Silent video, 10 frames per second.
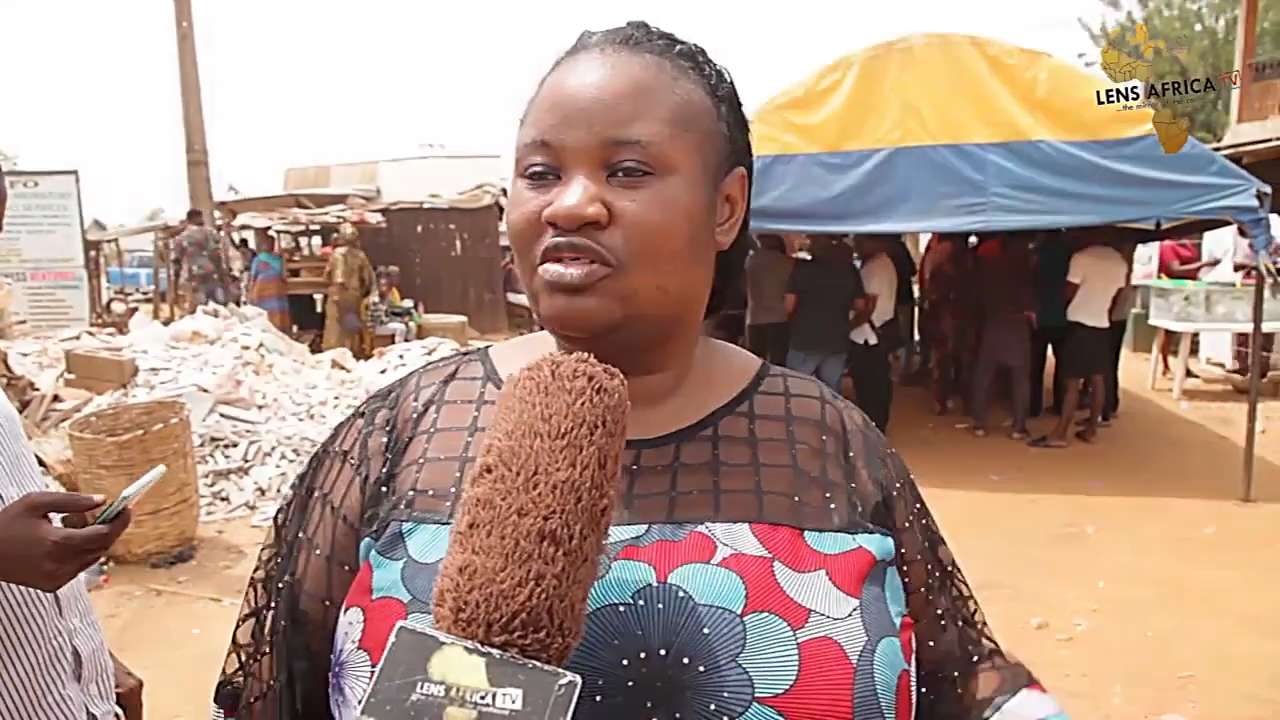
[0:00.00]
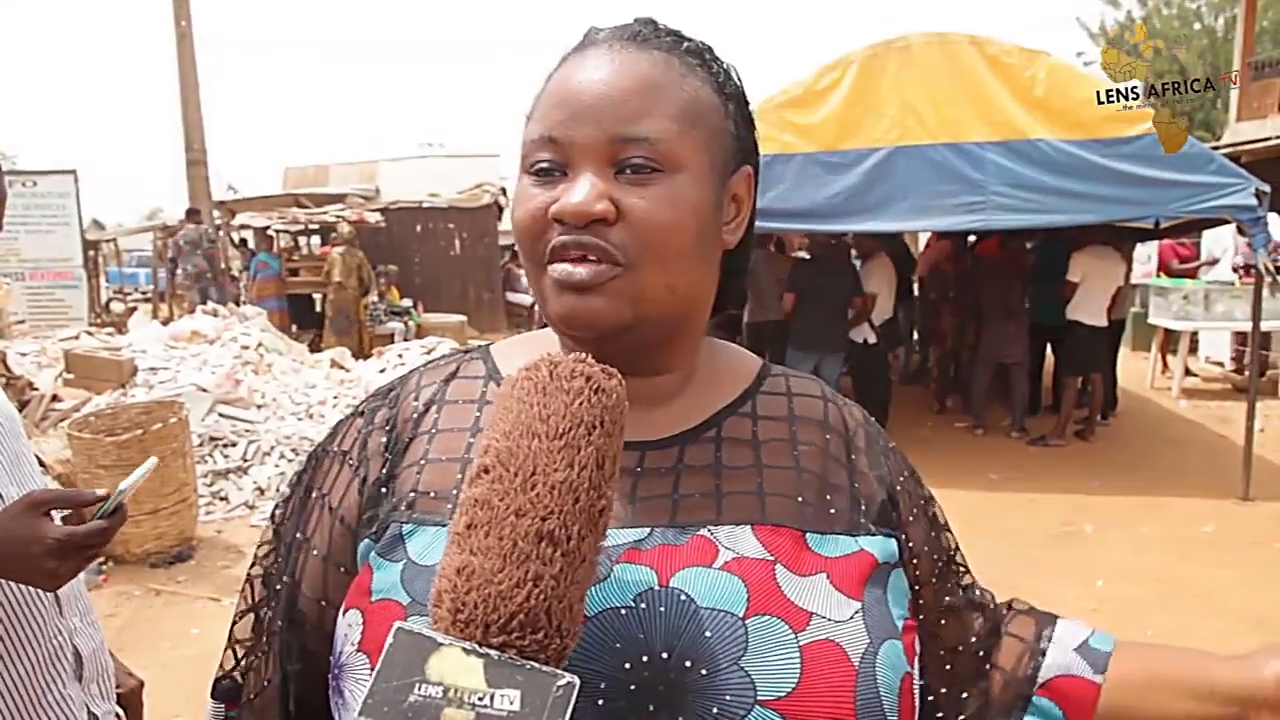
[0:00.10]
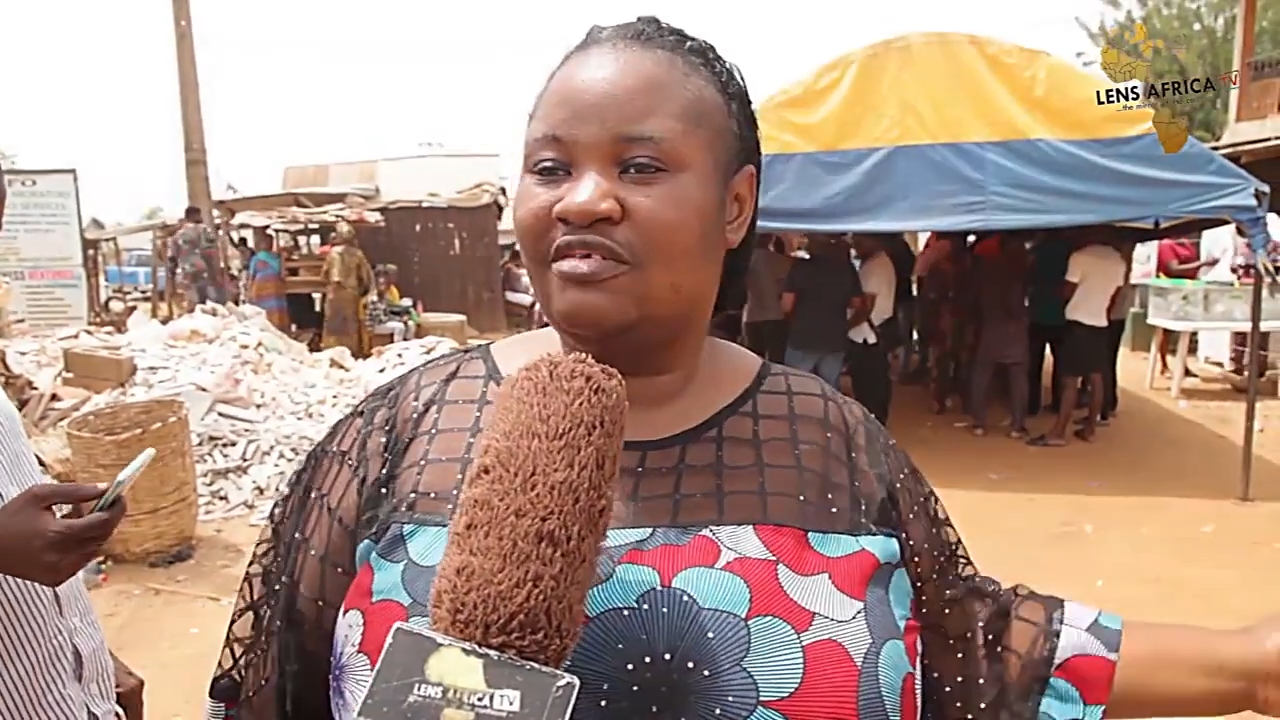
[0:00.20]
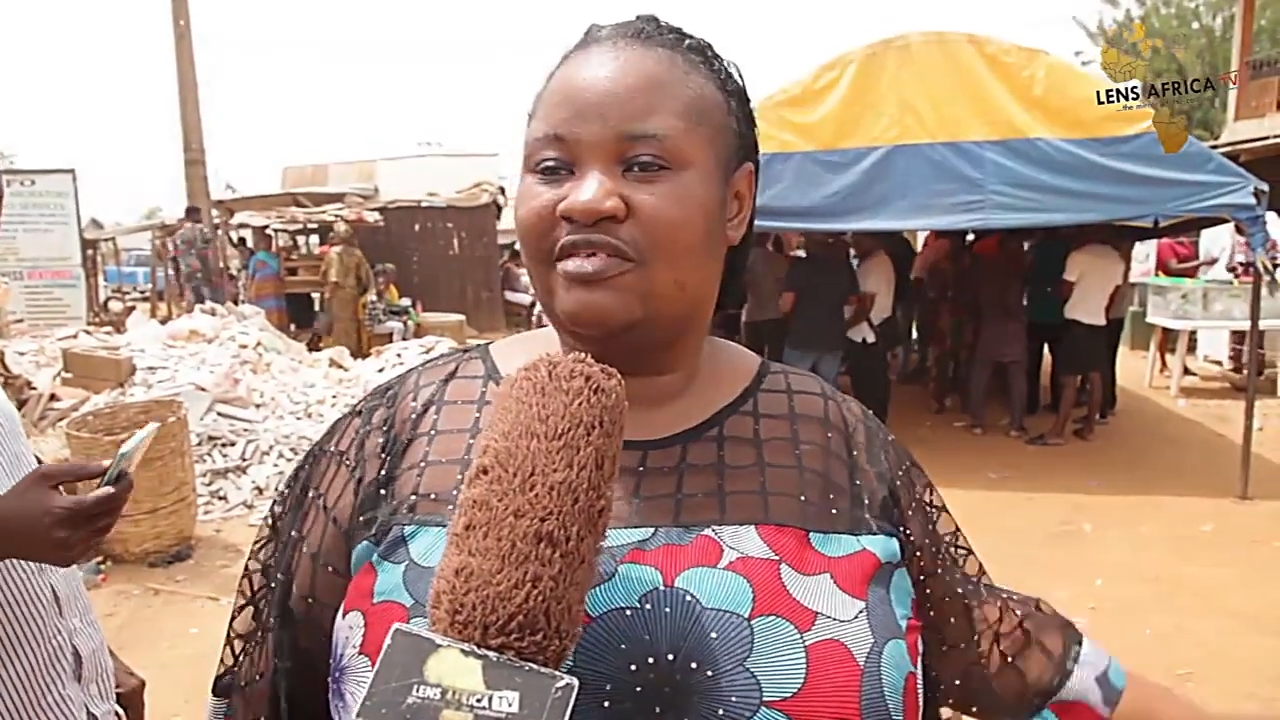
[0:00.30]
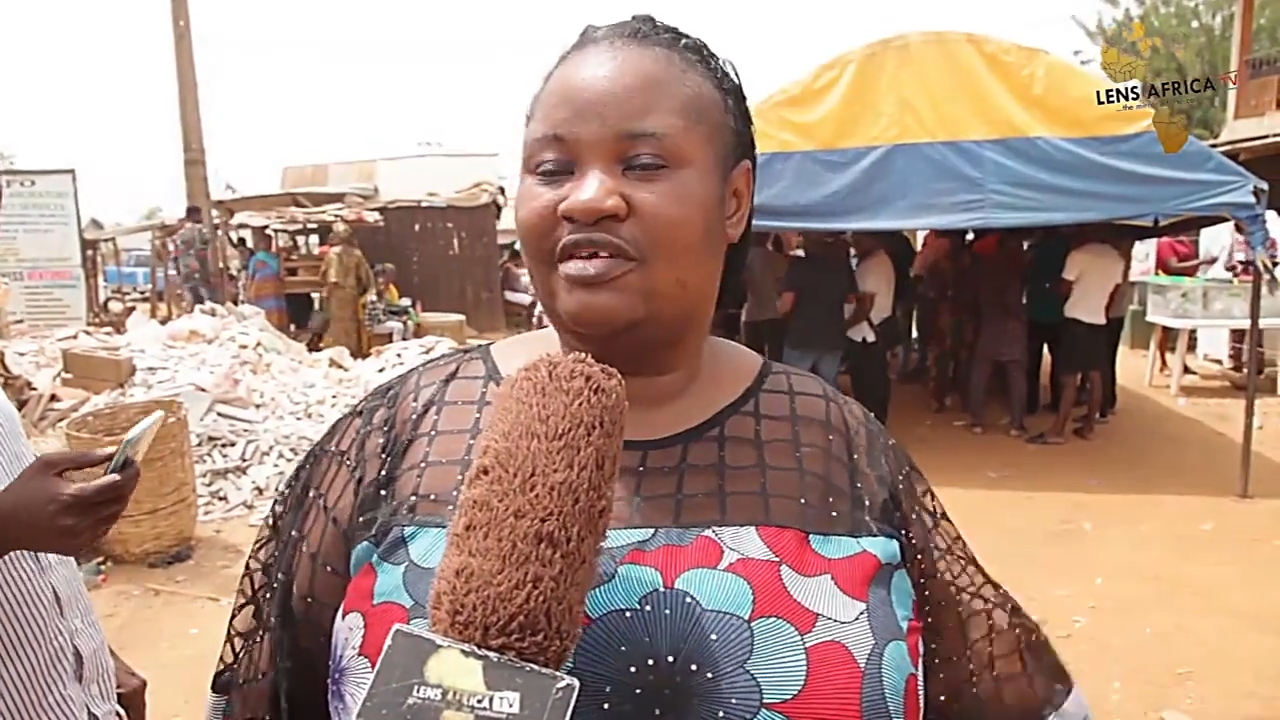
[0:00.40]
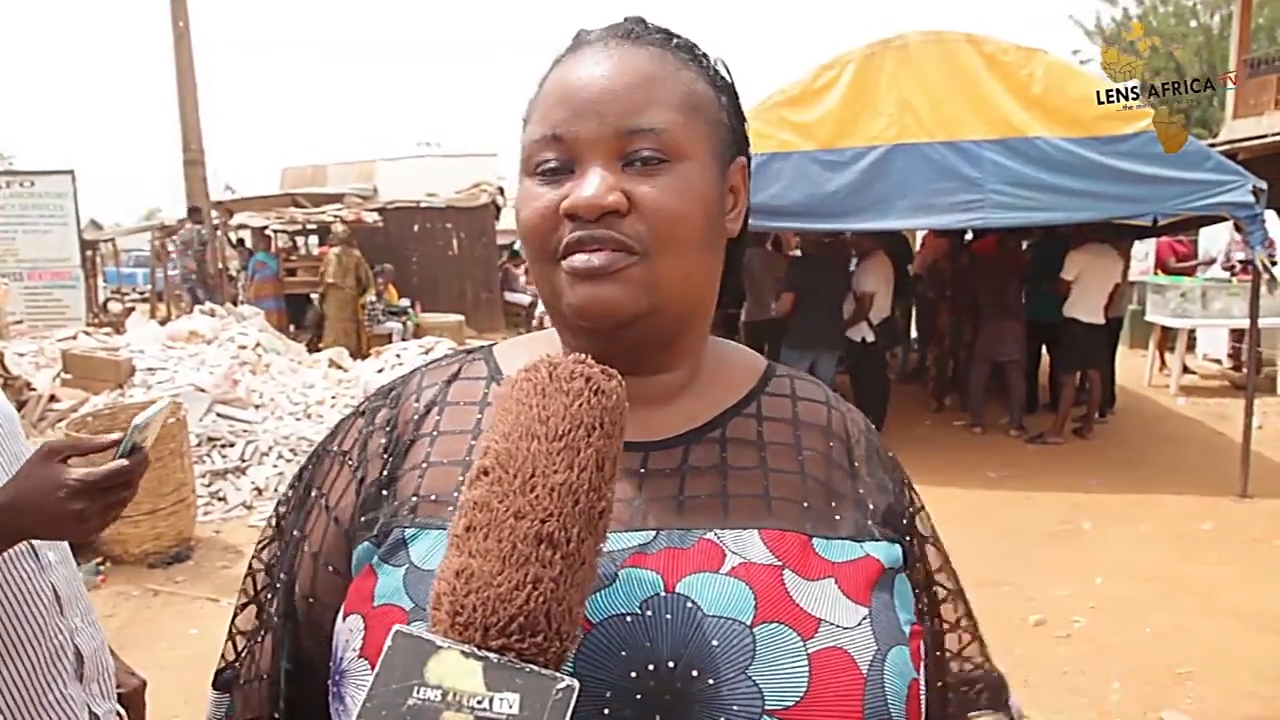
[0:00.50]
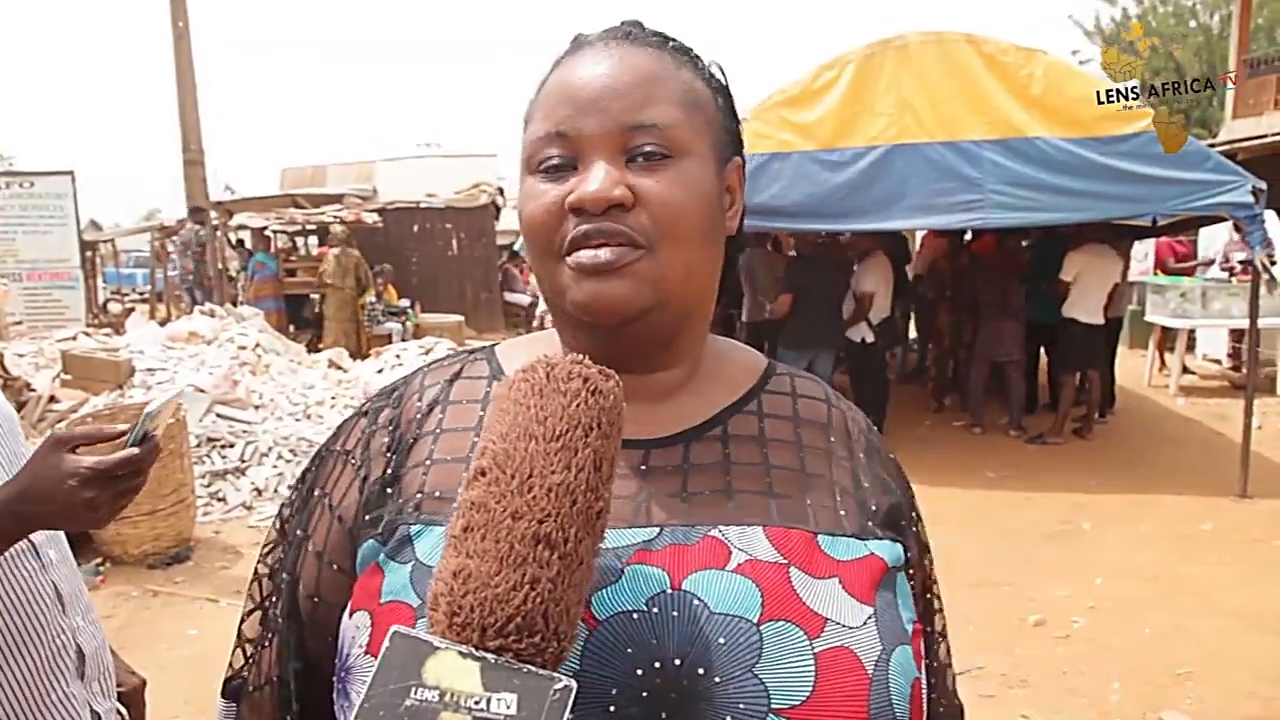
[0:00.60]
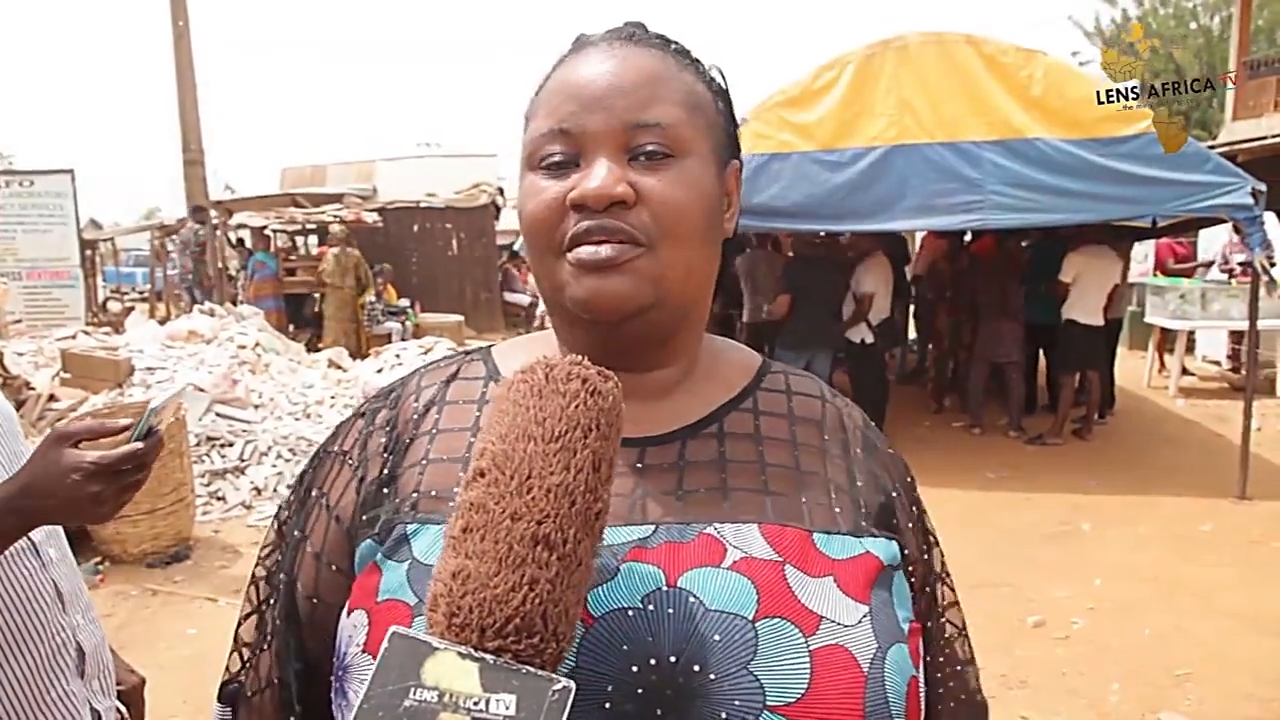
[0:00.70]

nothing.